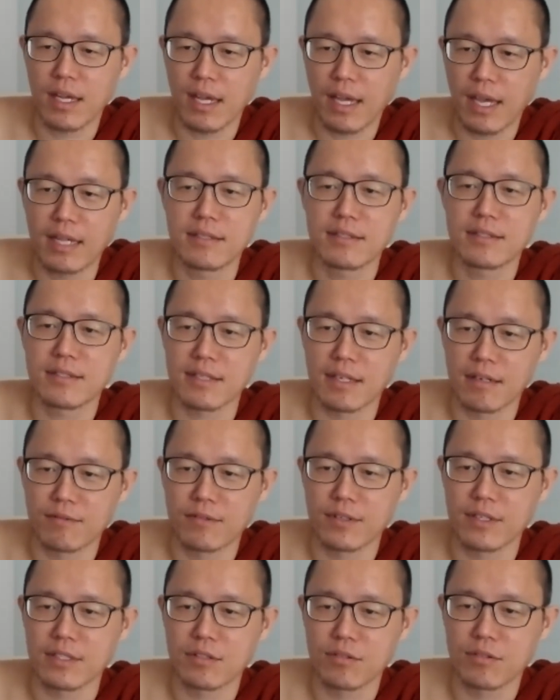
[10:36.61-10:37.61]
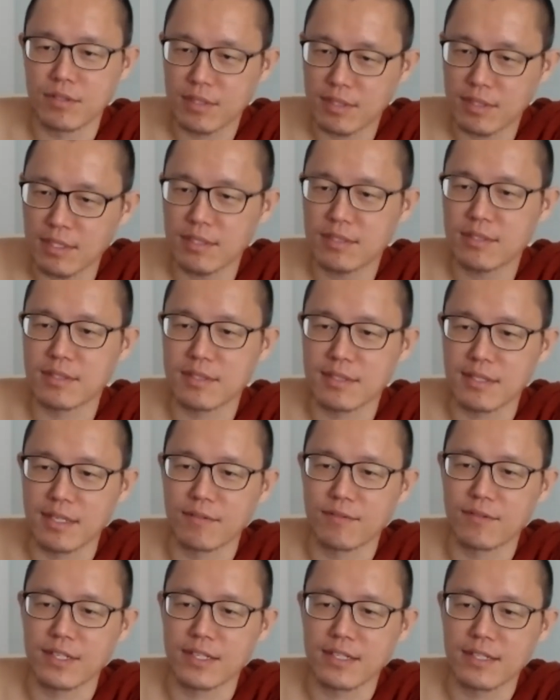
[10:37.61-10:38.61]
end suffering, to cease
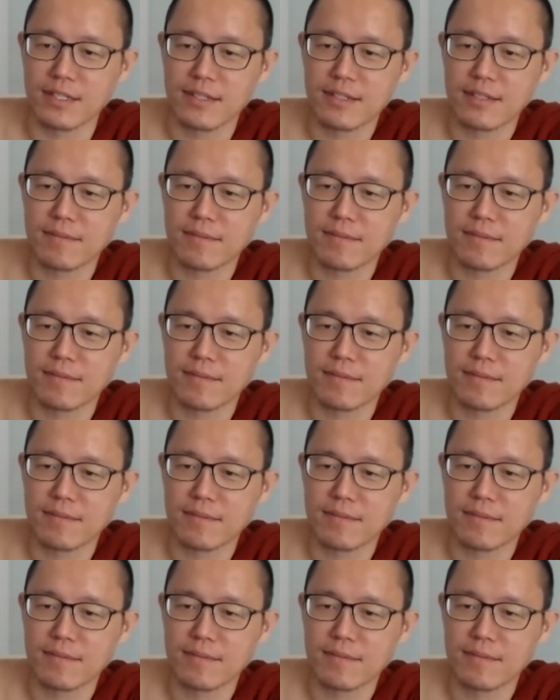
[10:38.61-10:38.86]
suffering.